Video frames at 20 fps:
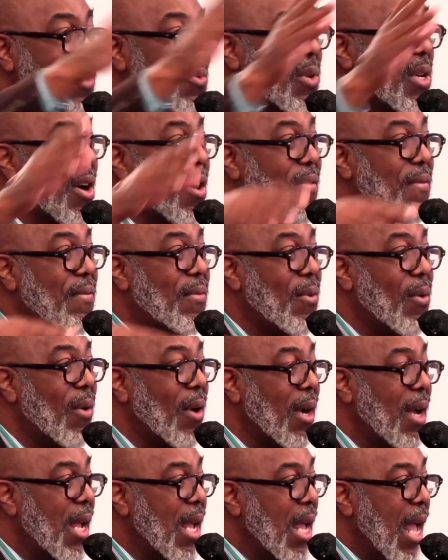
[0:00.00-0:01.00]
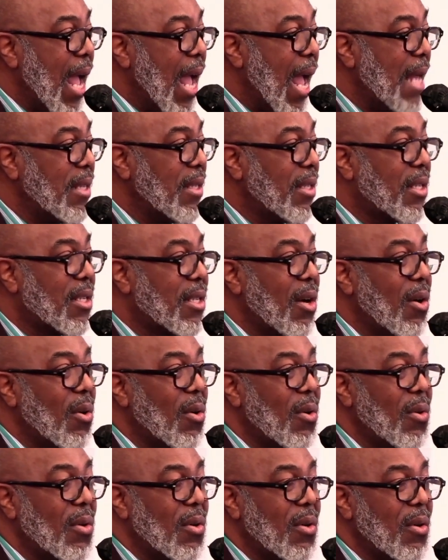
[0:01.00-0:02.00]
go for. And
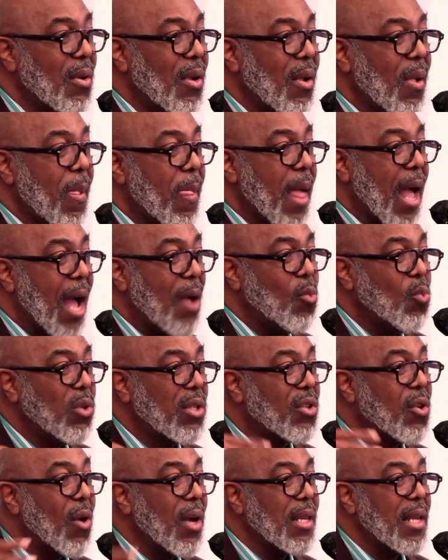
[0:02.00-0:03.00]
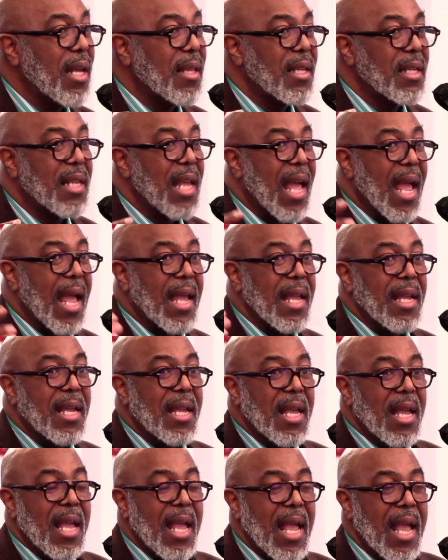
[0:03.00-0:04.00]
so I was going the other day
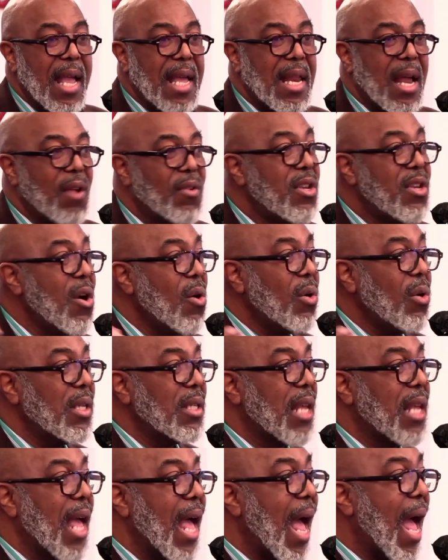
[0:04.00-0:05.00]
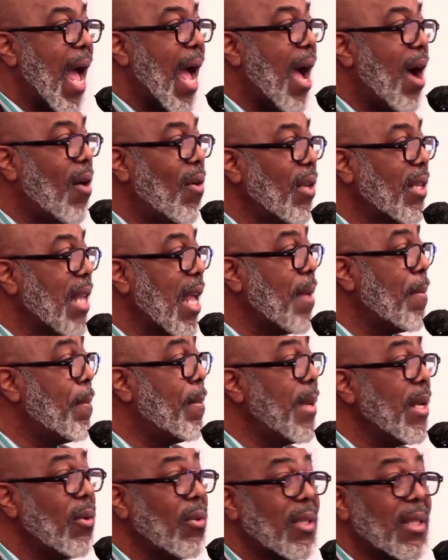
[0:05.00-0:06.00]
and I noticed how they
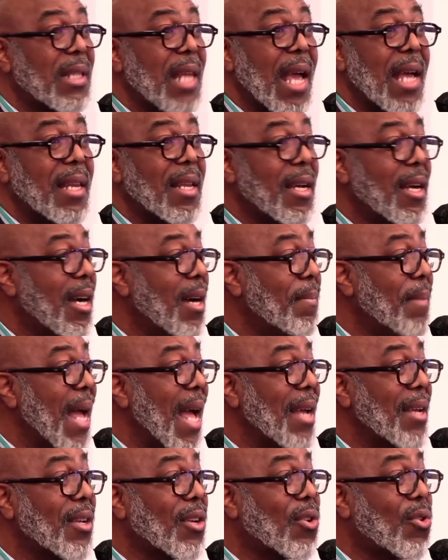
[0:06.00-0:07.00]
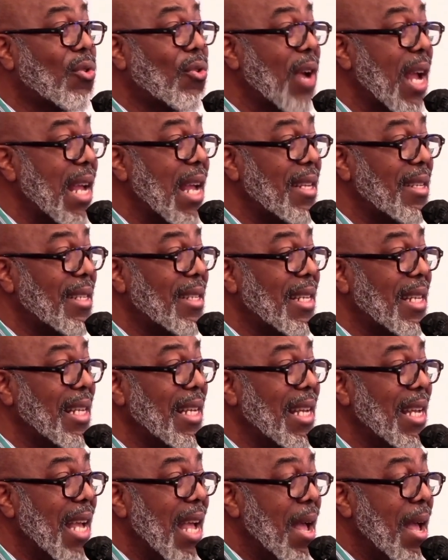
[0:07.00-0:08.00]
built that up crazy.
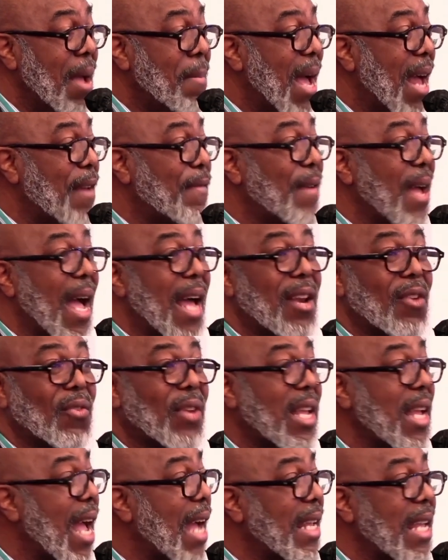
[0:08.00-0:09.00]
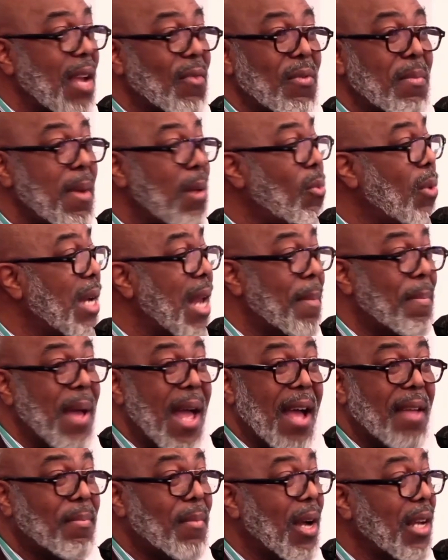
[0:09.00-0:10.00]
As a matter of fact, I don't care, I can't remember where that
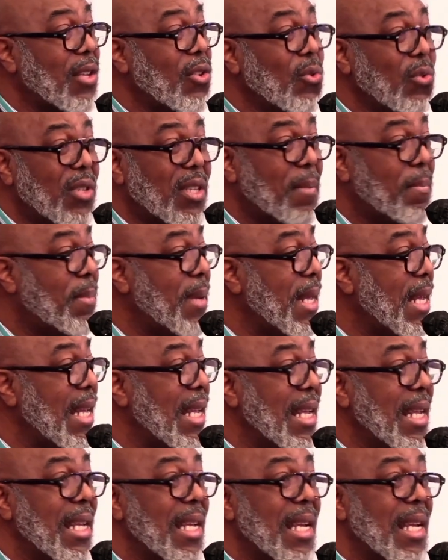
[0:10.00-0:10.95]
Pathmark used to be.